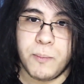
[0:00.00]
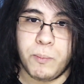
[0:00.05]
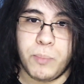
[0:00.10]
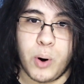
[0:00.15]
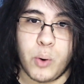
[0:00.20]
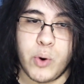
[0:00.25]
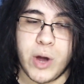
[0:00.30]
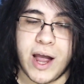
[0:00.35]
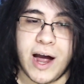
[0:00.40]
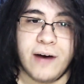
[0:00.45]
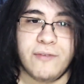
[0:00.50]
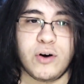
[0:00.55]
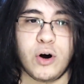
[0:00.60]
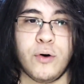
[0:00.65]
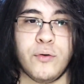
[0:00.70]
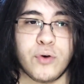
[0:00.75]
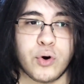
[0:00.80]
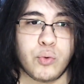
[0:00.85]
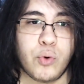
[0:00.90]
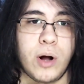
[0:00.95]
but we have
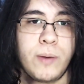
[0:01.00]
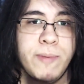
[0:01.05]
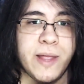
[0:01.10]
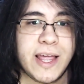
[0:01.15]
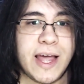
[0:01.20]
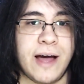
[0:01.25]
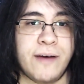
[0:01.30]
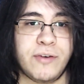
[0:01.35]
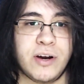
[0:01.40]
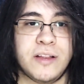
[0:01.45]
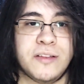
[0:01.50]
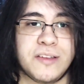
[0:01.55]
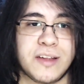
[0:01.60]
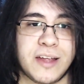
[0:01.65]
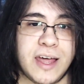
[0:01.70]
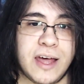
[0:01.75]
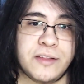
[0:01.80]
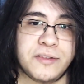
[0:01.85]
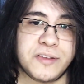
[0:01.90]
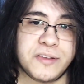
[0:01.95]
overwhelming evidence
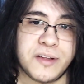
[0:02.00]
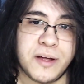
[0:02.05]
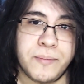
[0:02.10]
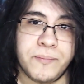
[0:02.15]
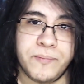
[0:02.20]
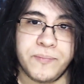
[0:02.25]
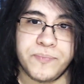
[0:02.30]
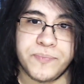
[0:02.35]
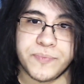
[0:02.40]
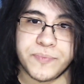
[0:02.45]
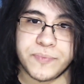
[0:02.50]
against them.